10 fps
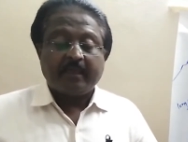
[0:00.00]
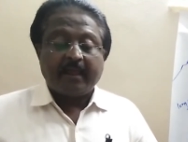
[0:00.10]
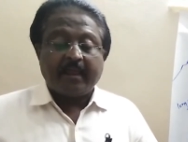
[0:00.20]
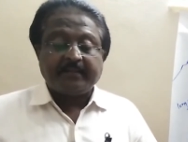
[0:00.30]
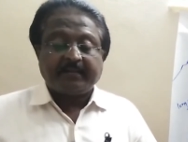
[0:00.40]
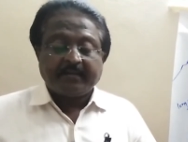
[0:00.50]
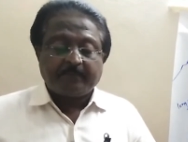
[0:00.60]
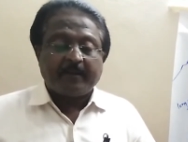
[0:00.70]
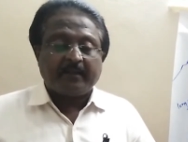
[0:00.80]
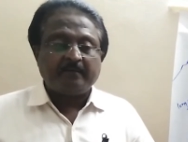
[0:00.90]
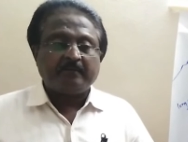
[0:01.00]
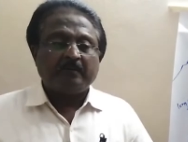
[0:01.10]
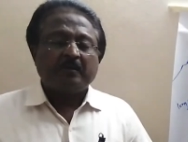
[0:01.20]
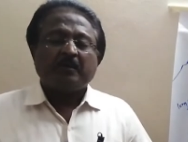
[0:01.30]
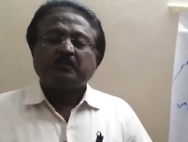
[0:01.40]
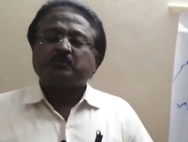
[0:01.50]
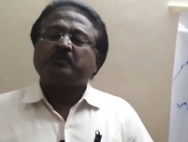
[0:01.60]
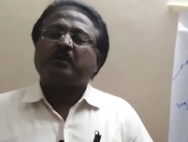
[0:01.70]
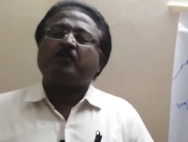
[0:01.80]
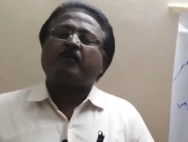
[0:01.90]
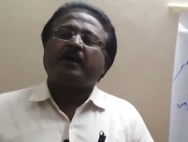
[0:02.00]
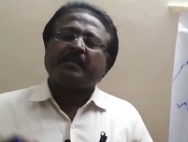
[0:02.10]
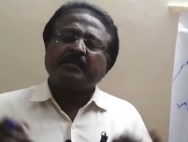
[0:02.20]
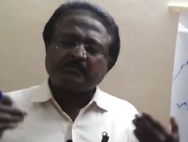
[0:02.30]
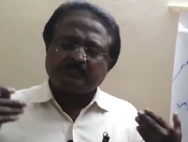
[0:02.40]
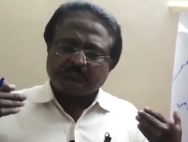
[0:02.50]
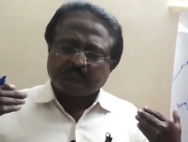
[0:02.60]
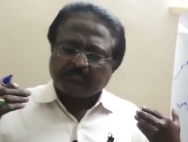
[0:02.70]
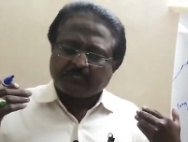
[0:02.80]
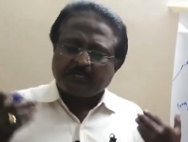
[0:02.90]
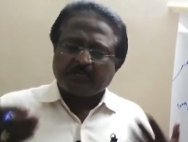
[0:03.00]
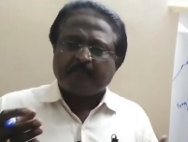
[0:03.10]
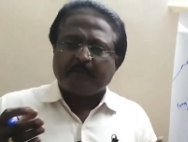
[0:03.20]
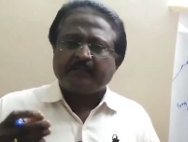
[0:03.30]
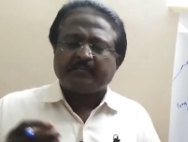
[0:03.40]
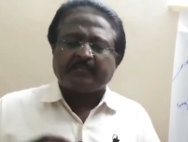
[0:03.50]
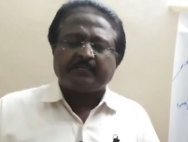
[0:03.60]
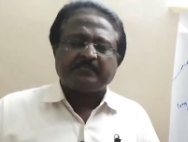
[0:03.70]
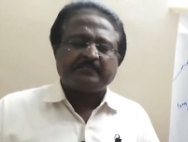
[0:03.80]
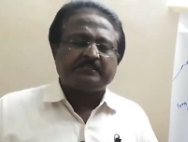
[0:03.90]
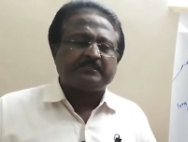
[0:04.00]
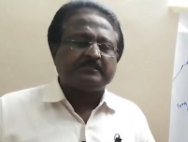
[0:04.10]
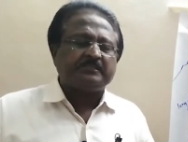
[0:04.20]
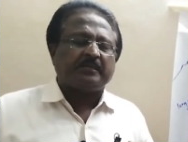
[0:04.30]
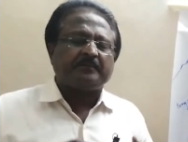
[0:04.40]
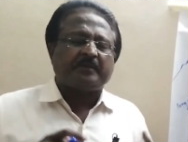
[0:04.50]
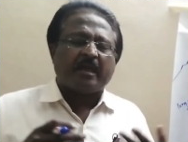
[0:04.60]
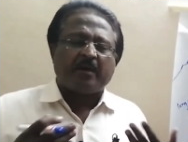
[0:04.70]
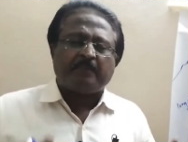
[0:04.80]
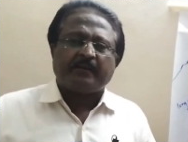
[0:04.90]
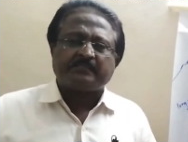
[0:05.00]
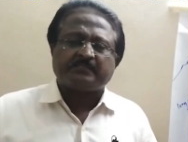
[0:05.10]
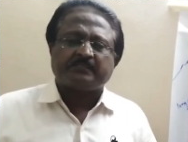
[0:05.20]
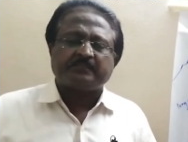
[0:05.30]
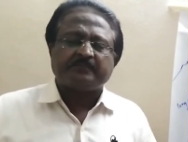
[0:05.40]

And treatment. So, nowadays the treatment is the tablets